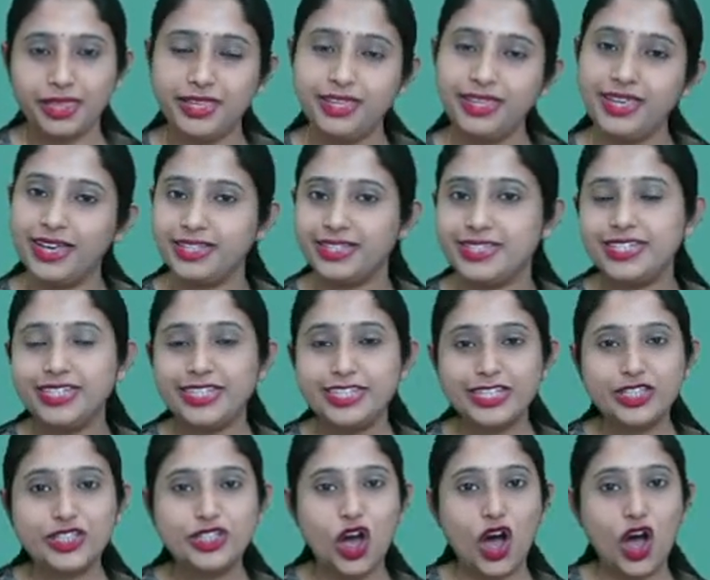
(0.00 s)
Yes, it
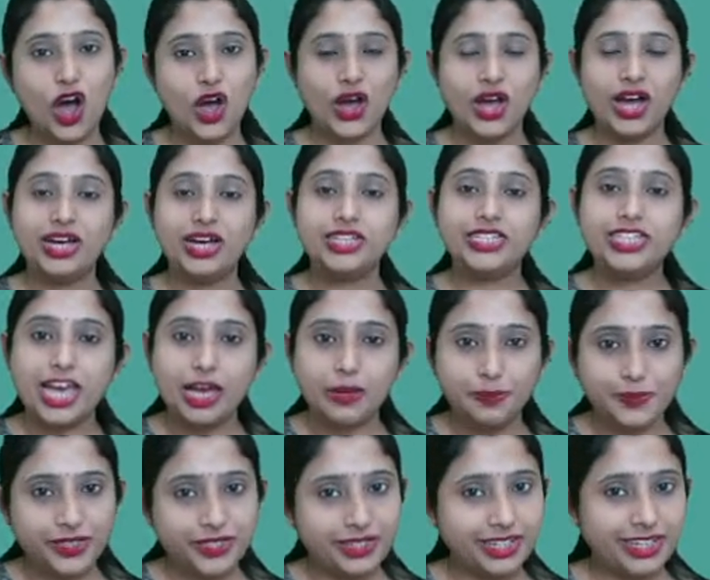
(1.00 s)
is your
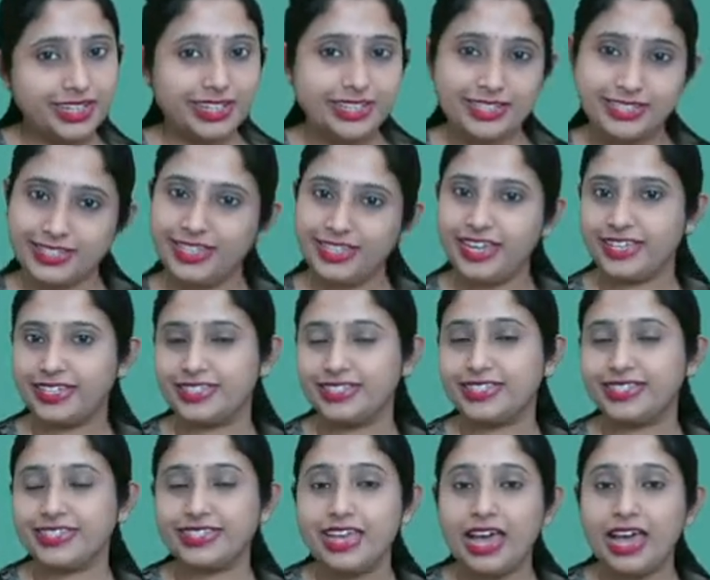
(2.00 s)
chapter 6.